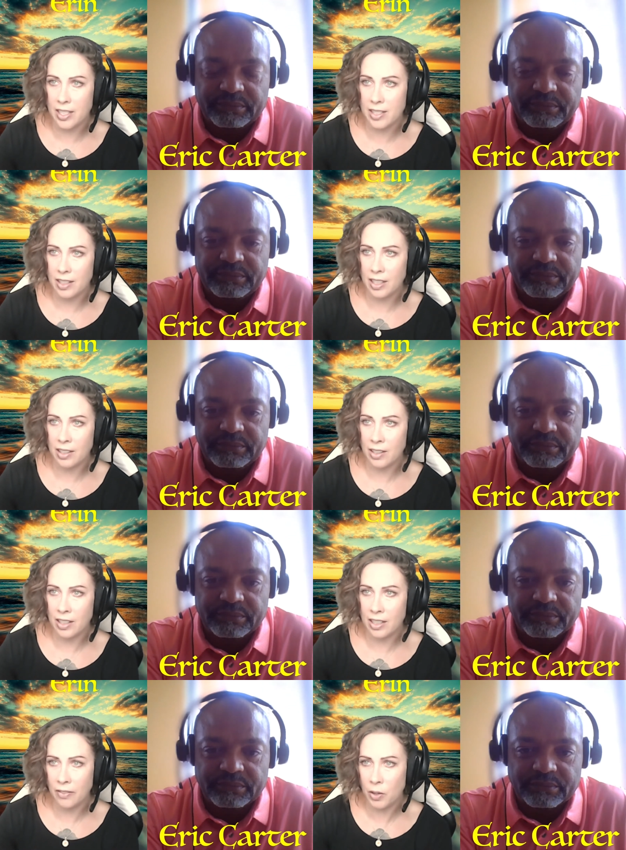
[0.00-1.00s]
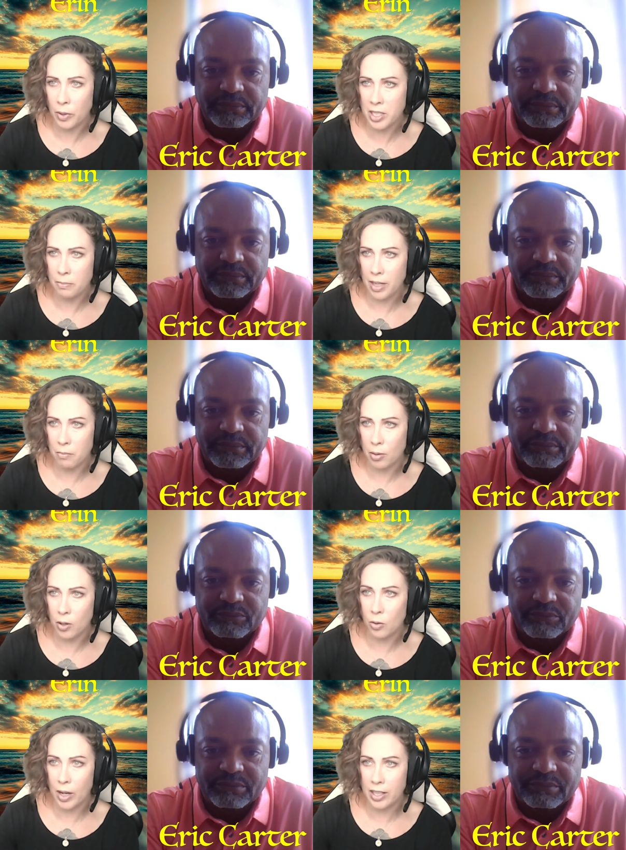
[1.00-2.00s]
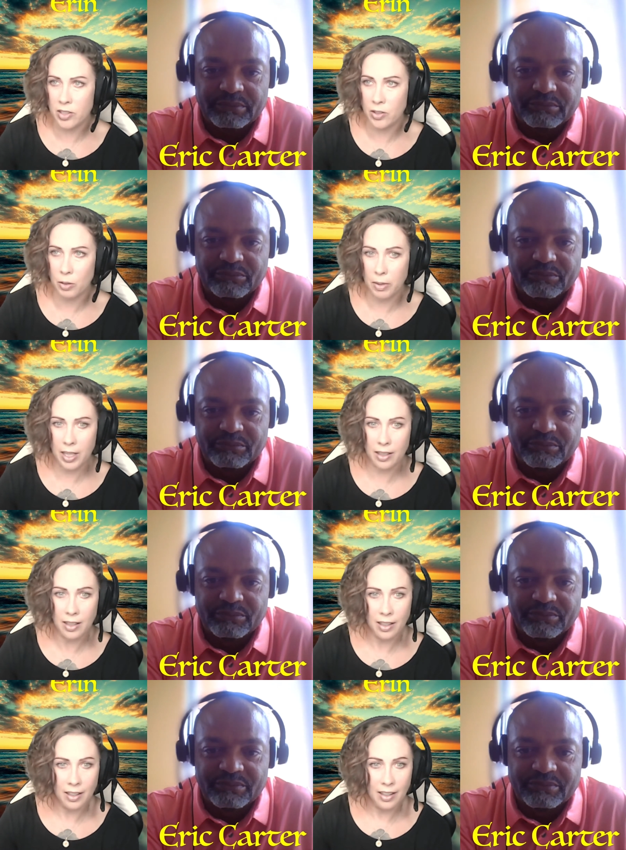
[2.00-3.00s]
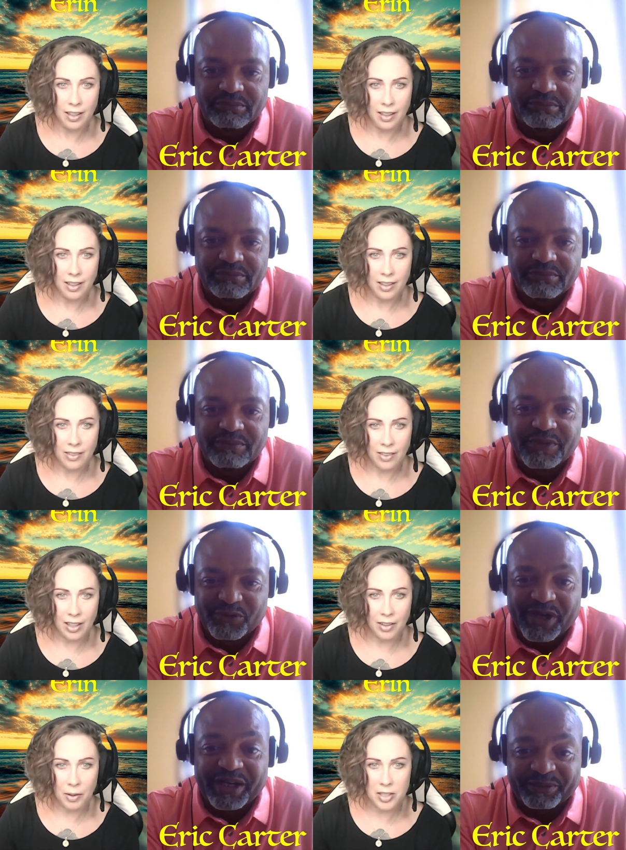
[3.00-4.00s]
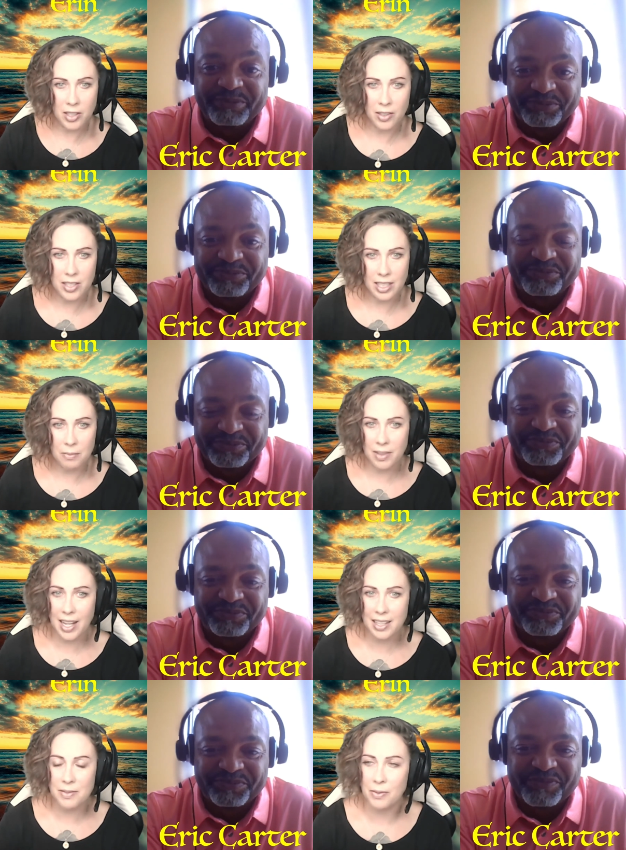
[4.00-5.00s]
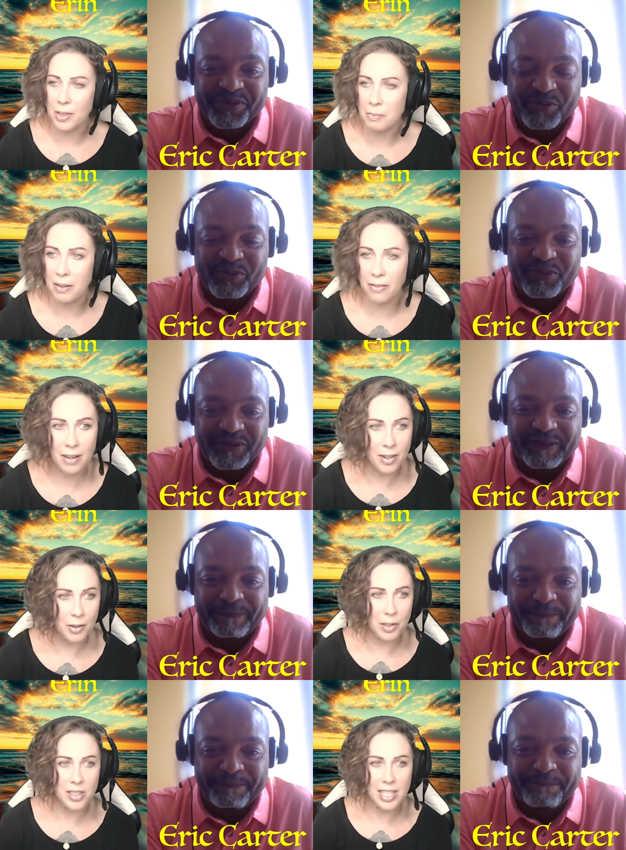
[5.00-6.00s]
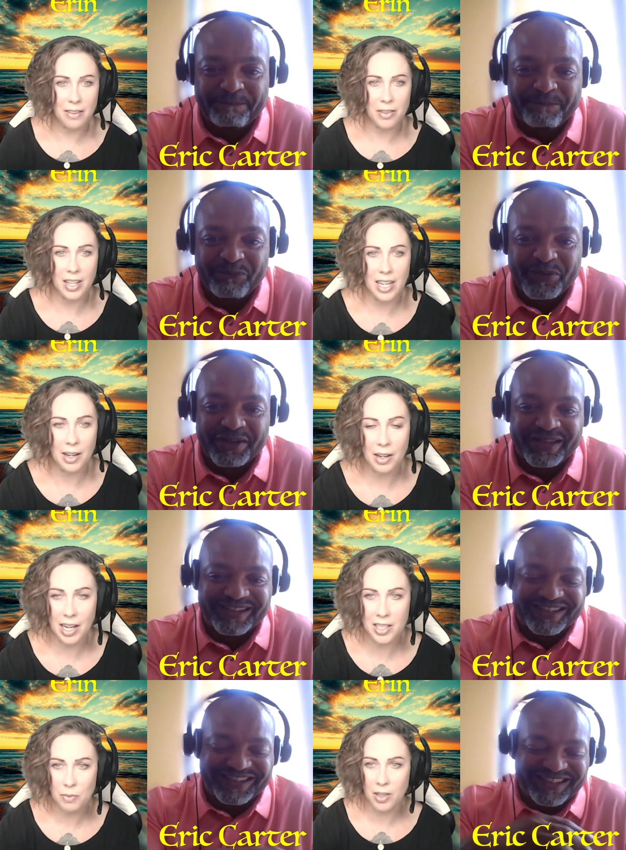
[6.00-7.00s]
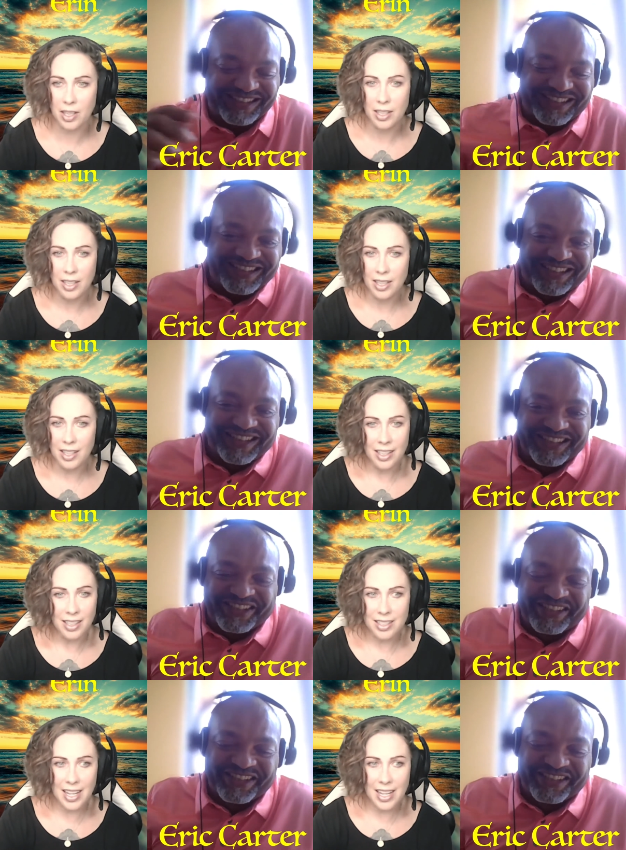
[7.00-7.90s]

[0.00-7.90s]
Speaker 1: is if you went to bed broke, why did you go to bed? Right? Or right. why did you go to sleep? That is one of my favorite quotes ever that I, I just want to